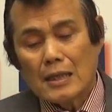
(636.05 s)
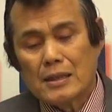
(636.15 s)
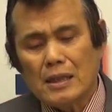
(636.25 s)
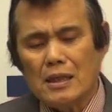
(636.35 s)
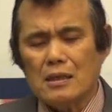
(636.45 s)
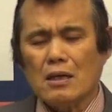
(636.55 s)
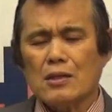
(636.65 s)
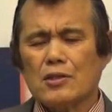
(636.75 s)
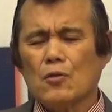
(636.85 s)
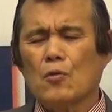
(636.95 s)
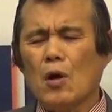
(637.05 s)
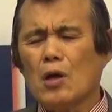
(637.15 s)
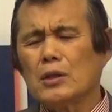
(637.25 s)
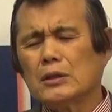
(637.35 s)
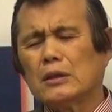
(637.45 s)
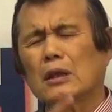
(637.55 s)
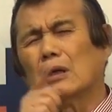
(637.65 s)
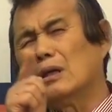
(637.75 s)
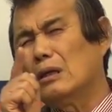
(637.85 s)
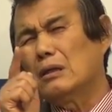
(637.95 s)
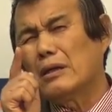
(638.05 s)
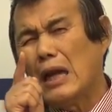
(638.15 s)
Jesus was the